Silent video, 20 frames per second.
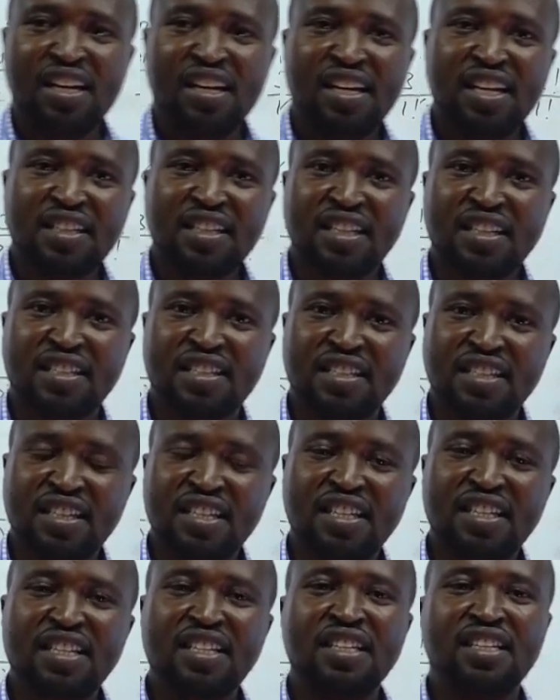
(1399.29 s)
let us
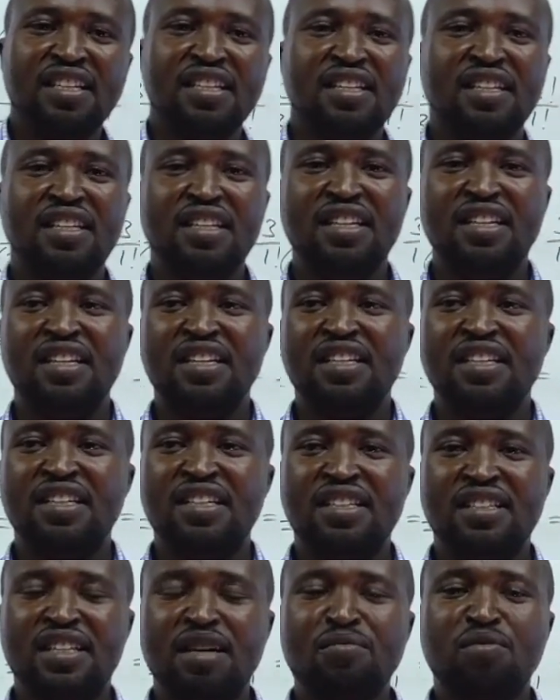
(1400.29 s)
see
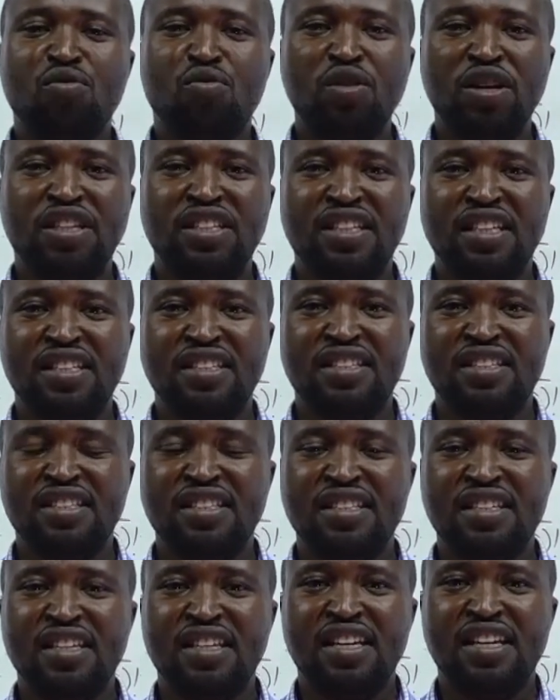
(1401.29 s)
some questions.